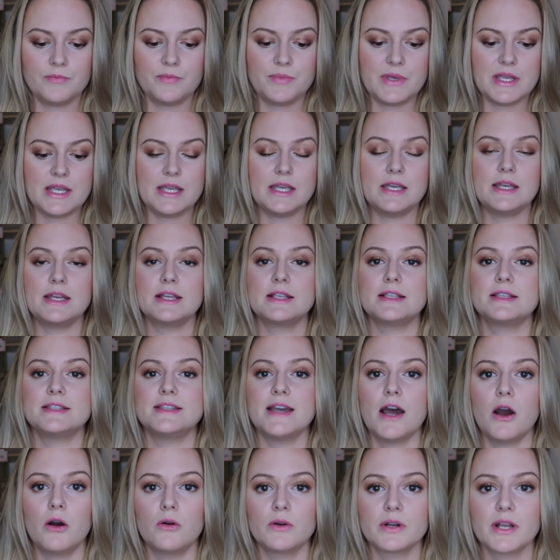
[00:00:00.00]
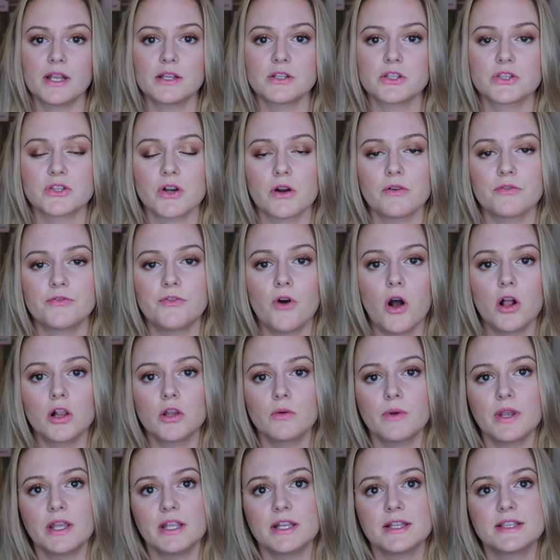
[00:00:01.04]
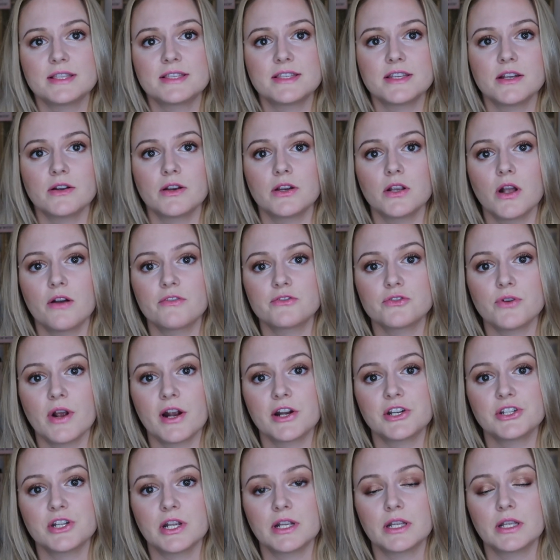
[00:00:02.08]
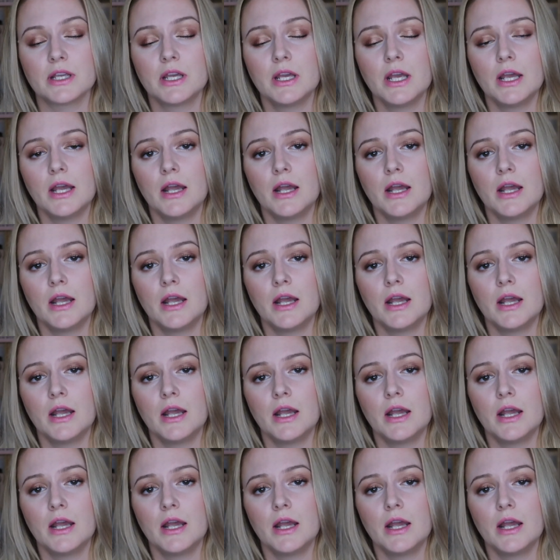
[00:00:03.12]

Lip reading: be in doubt and start following and steering off direction